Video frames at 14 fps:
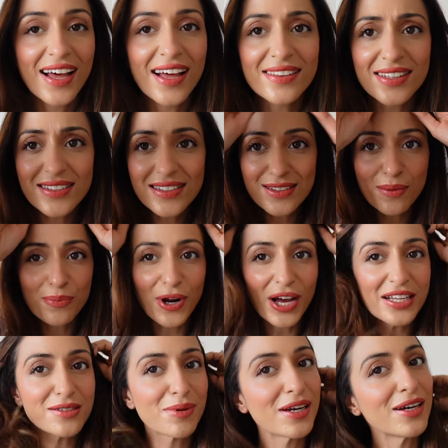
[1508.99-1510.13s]
And this is the
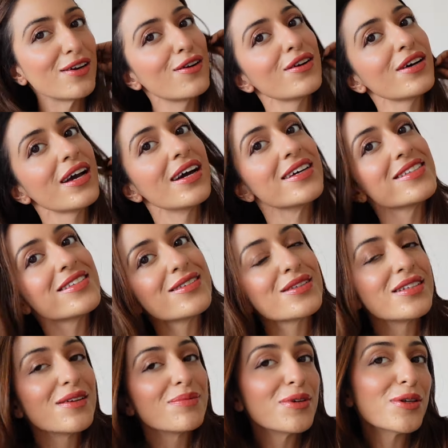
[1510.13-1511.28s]
bridesmaid look, guys.
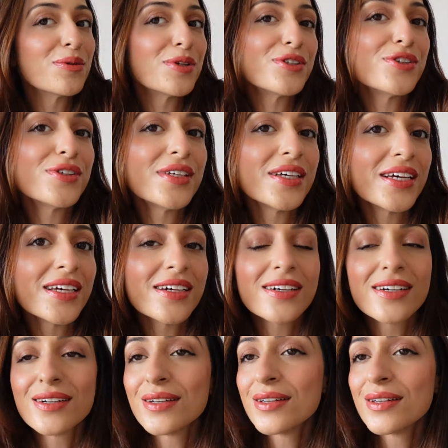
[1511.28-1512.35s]
Let me know what you think.